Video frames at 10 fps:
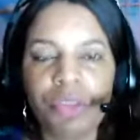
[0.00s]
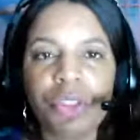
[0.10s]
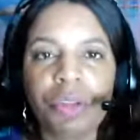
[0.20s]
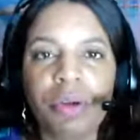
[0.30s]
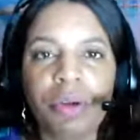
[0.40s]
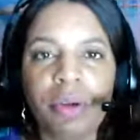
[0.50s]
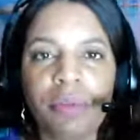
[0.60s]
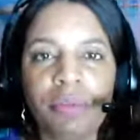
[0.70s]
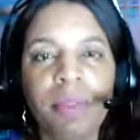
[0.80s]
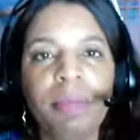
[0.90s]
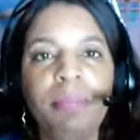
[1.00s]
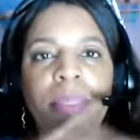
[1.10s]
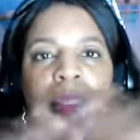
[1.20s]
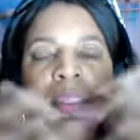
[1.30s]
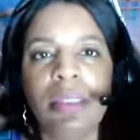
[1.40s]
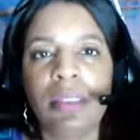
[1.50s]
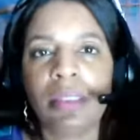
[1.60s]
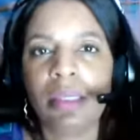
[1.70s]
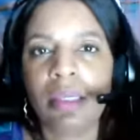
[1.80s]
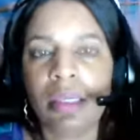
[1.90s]
if you start off with a
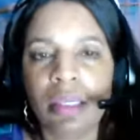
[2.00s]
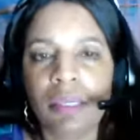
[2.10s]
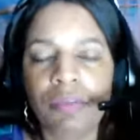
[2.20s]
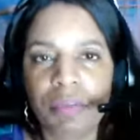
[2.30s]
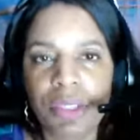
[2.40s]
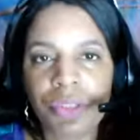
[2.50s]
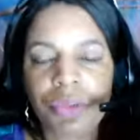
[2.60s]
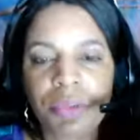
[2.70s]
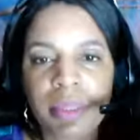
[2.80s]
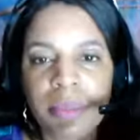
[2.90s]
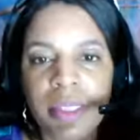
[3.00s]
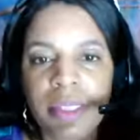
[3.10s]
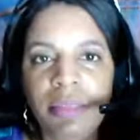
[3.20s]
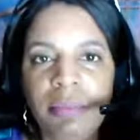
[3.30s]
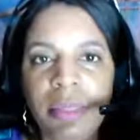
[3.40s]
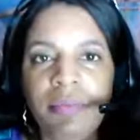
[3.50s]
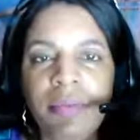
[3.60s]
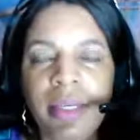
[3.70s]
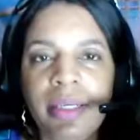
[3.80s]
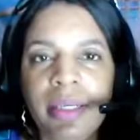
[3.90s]
basic informational website, you might
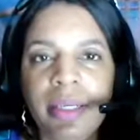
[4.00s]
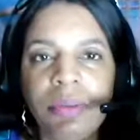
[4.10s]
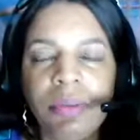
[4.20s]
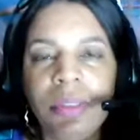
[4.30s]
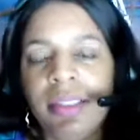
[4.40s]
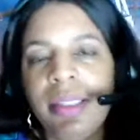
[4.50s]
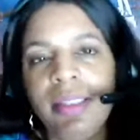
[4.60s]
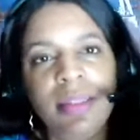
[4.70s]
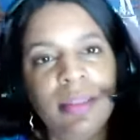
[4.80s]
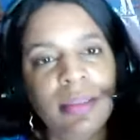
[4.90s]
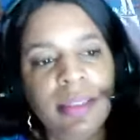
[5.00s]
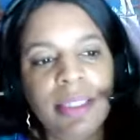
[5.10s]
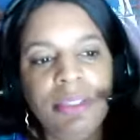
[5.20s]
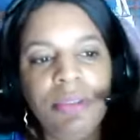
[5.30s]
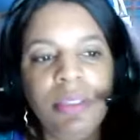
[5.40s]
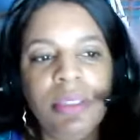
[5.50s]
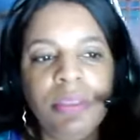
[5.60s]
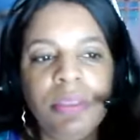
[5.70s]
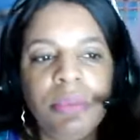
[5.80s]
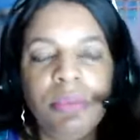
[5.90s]
find out later down the line you need to
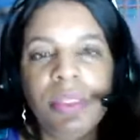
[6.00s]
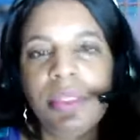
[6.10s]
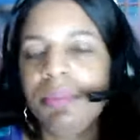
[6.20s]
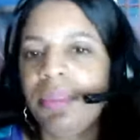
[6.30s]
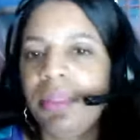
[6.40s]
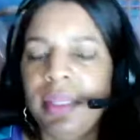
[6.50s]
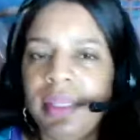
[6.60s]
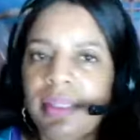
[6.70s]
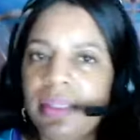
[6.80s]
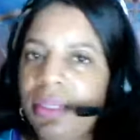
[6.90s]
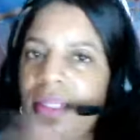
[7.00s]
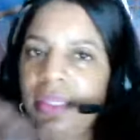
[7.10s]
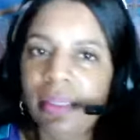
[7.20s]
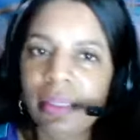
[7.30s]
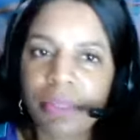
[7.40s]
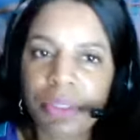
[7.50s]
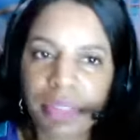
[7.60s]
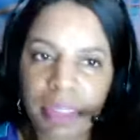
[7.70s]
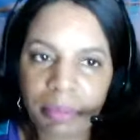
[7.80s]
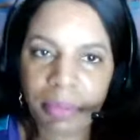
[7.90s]
incorporate something that has some e-commerce
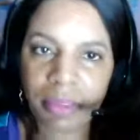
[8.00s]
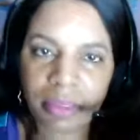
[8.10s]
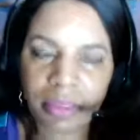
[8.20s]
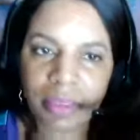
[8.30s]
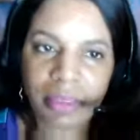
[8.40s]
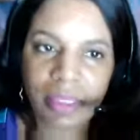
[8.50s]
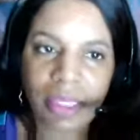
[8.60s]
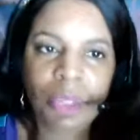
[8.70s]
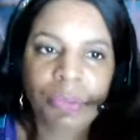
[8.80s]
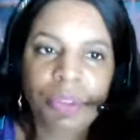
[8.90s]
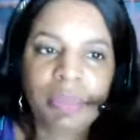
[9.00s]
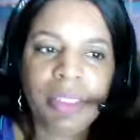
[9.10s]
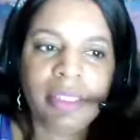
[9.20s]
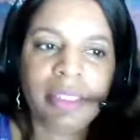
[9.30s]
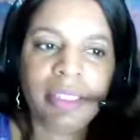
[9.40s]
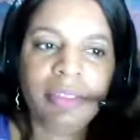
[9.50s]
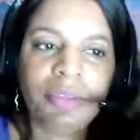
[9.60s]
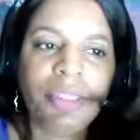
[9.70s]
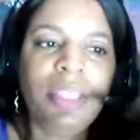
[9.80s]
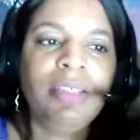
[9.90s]
capabilities, which means
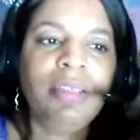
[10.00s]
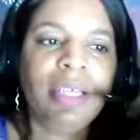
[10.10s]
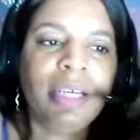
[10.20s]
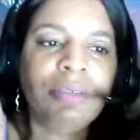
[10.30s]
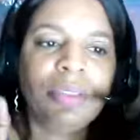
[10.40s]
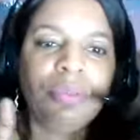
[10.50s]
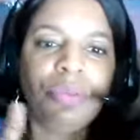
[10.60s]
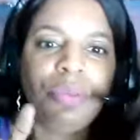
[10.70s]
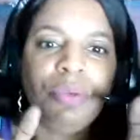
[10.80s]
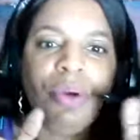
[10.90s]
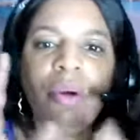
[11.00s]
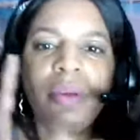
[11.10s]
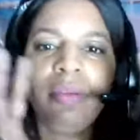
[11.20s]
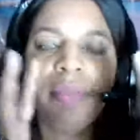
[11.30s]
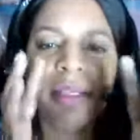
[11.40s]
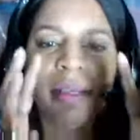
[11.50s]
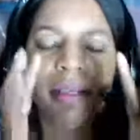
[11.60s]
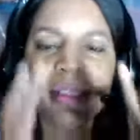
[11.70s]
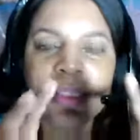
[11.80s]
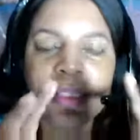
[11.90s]
now you have to move all of that
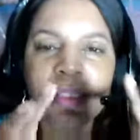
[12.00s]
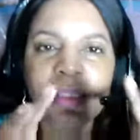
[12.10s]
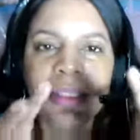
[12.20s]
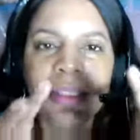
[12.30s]
content